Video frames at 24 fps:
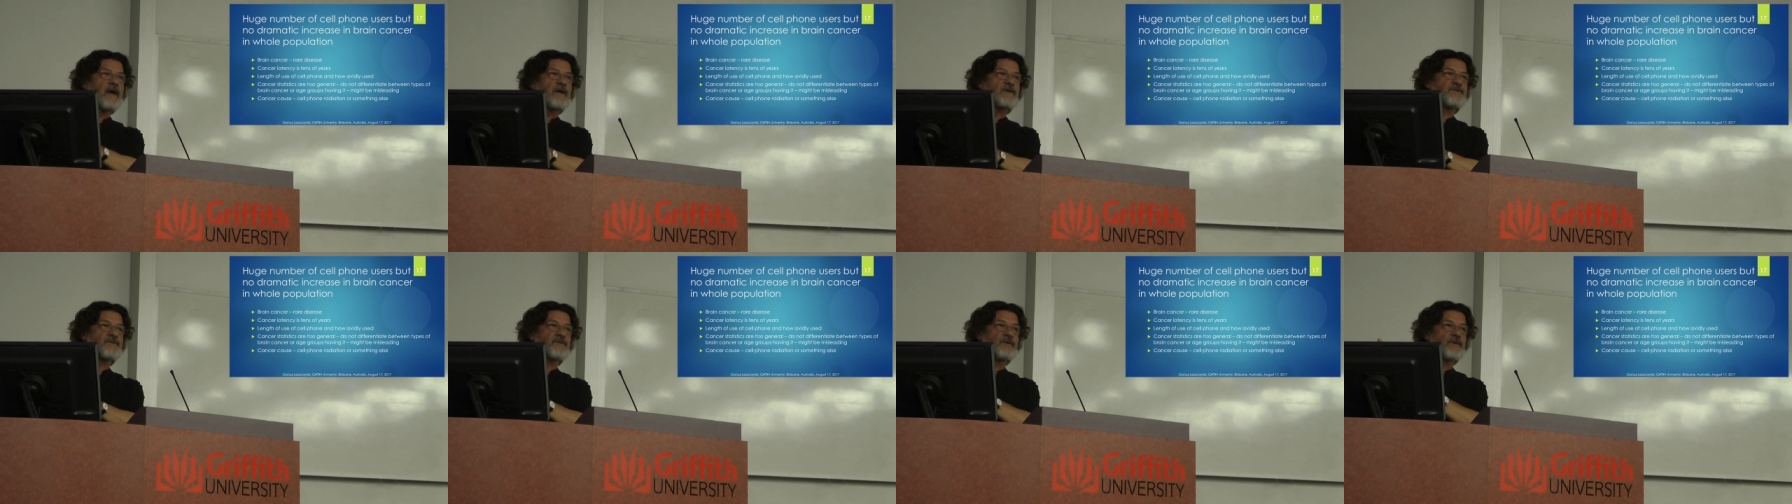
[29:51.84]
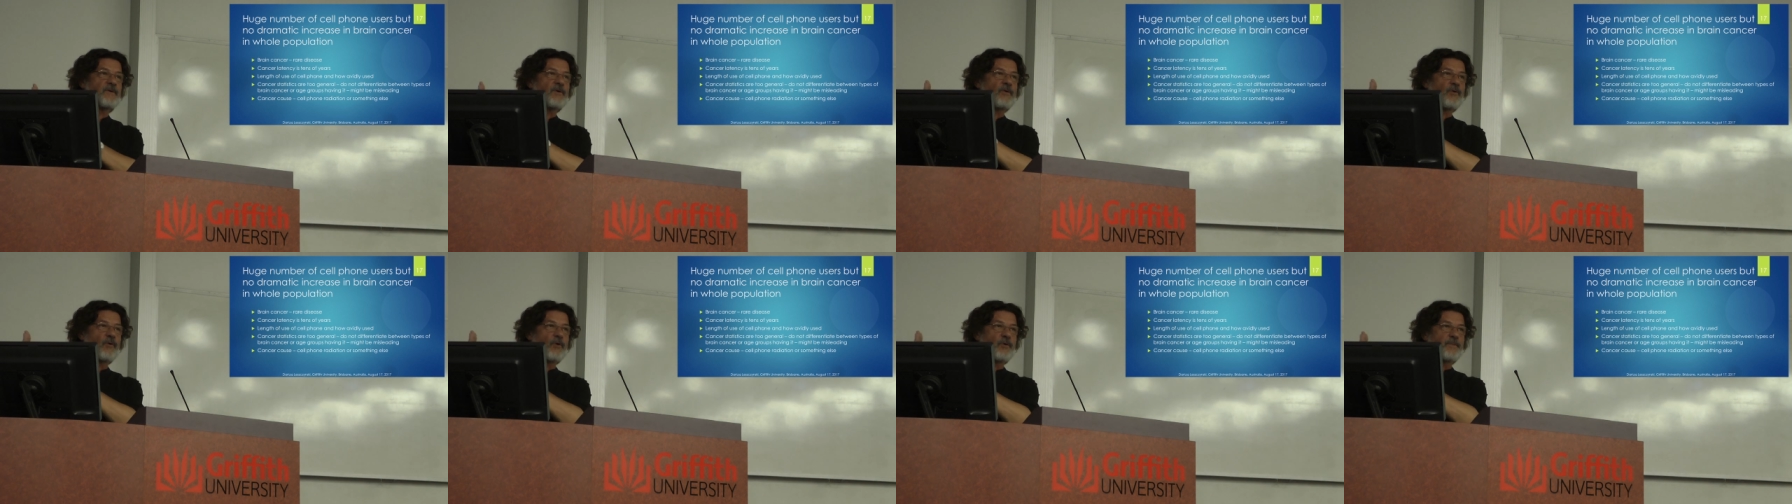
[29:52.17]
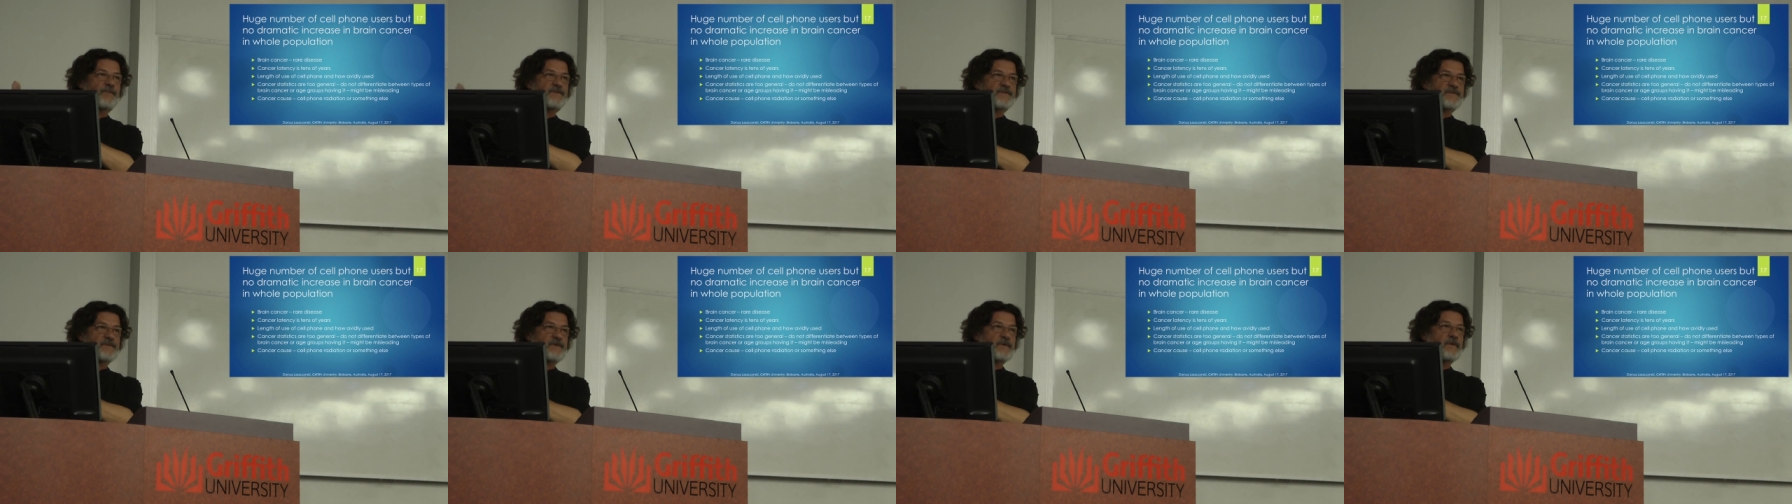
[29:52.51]
age
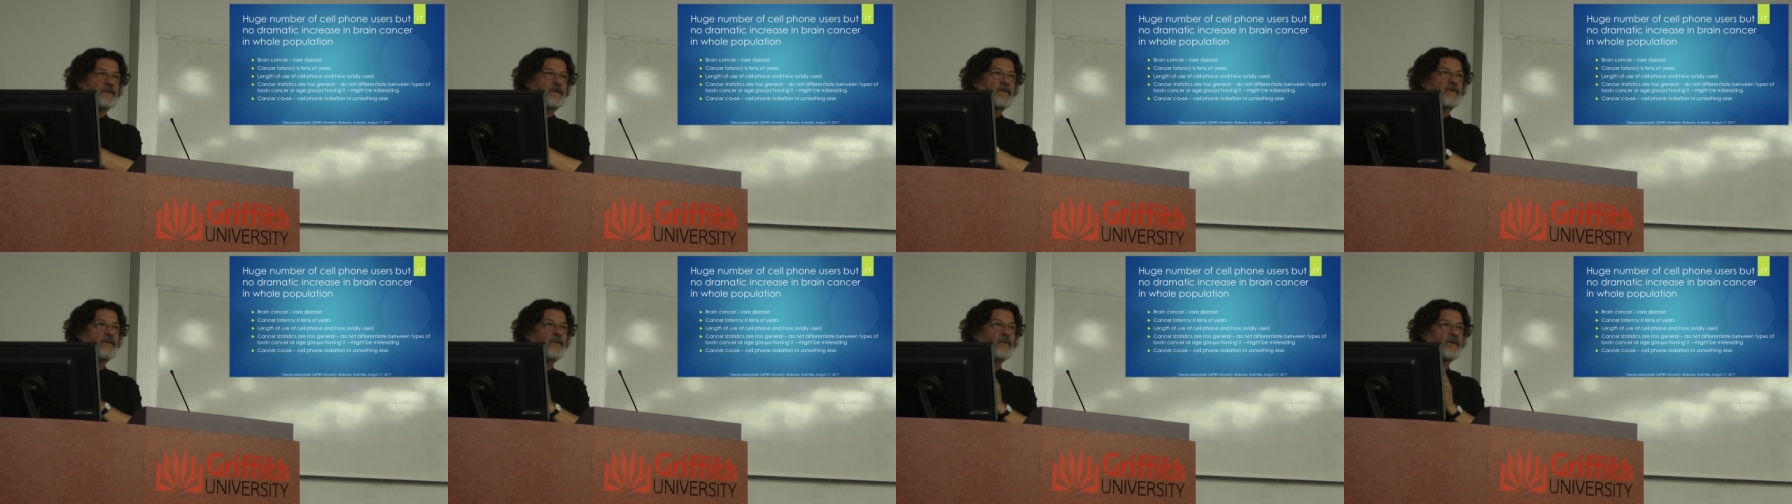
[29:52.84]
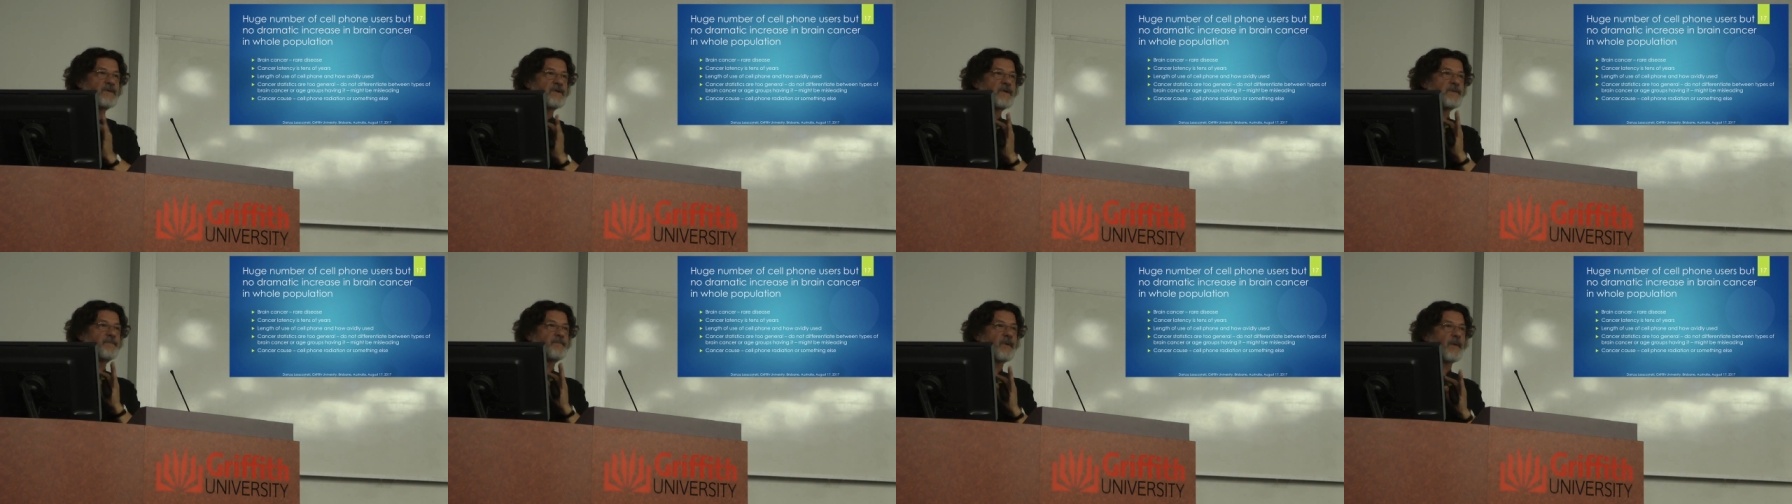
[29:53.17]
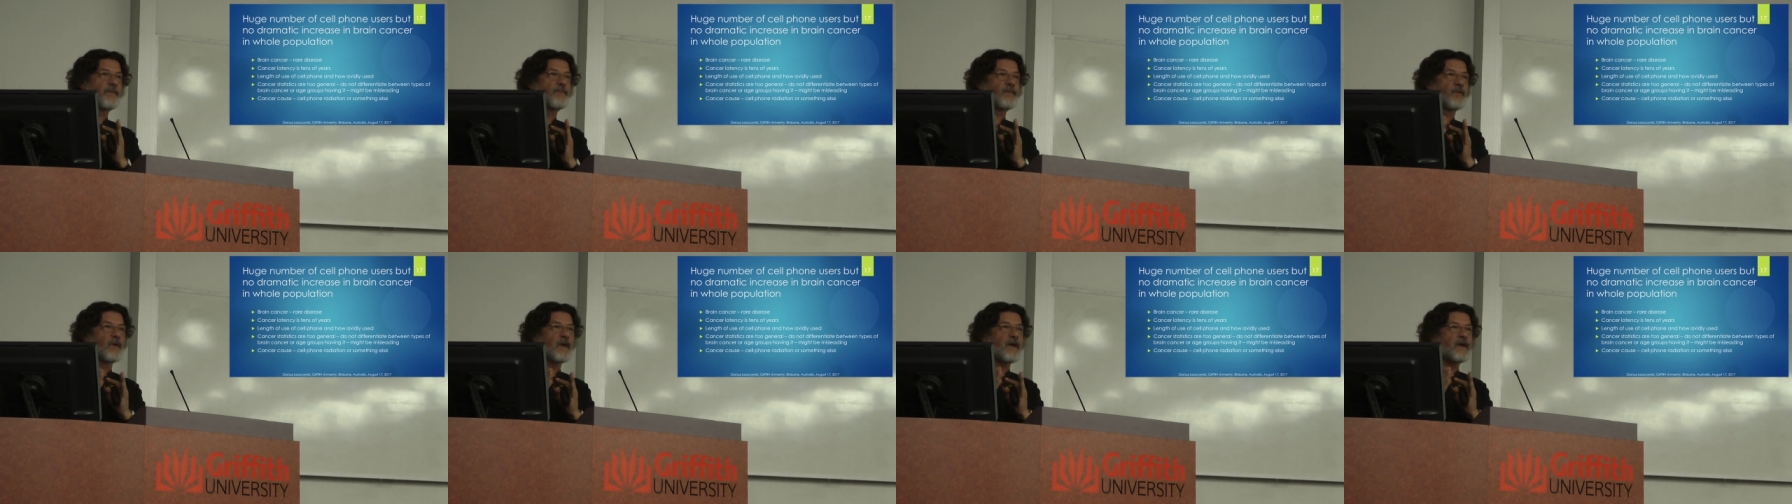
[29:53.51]
groups
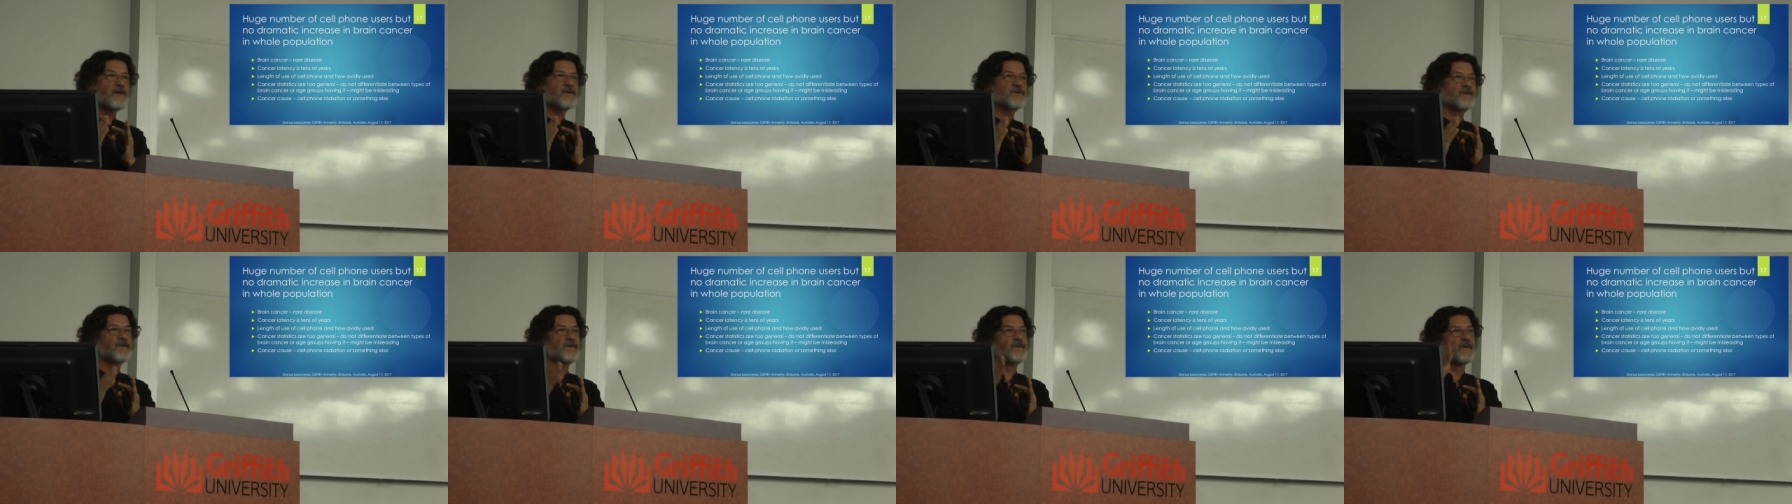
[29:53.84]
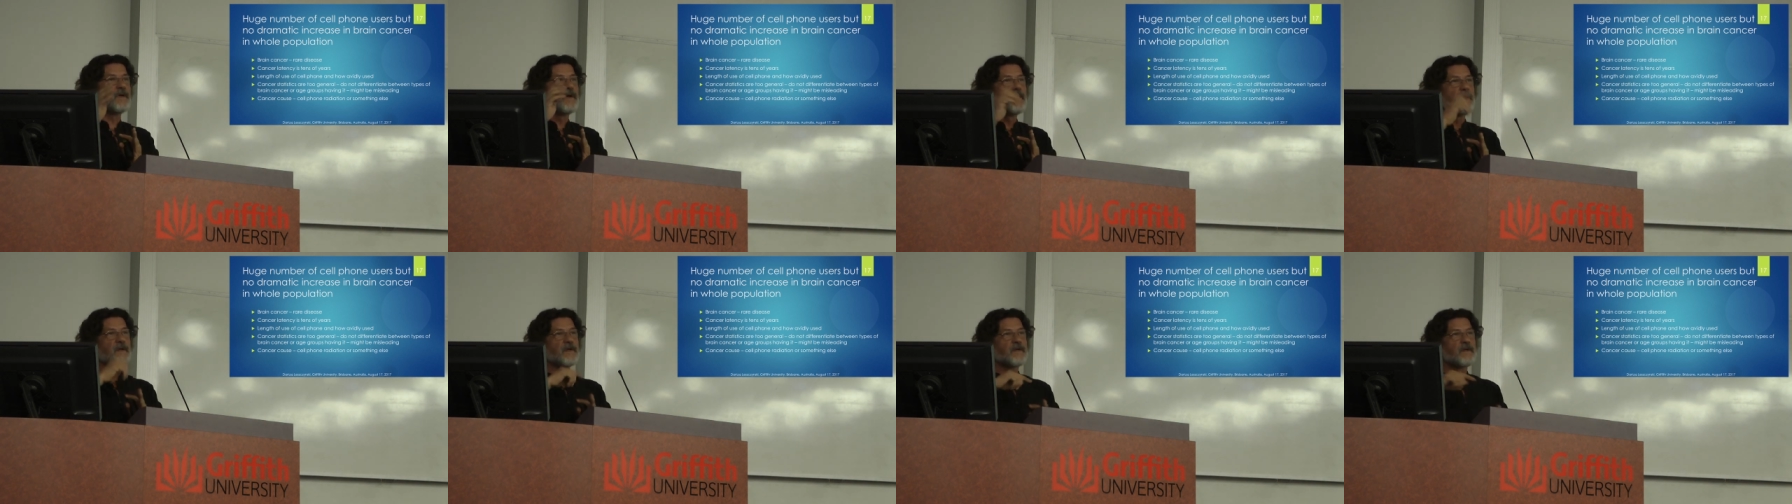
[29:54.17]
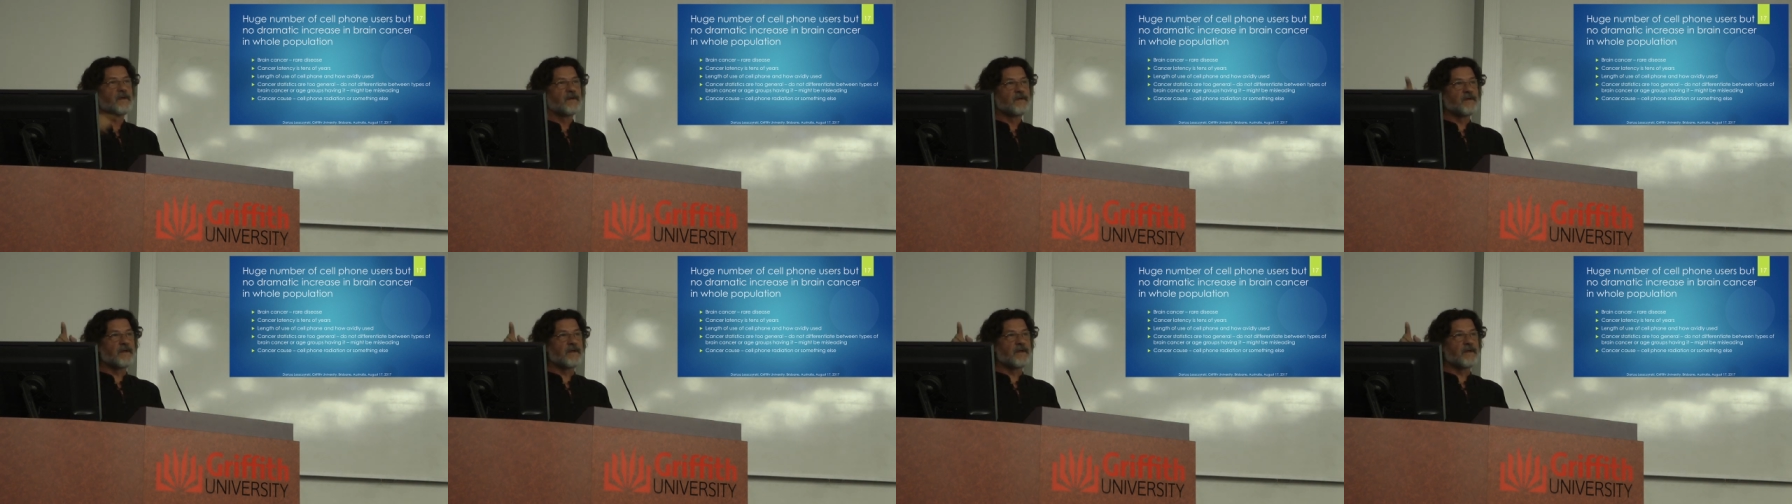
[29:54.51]
within population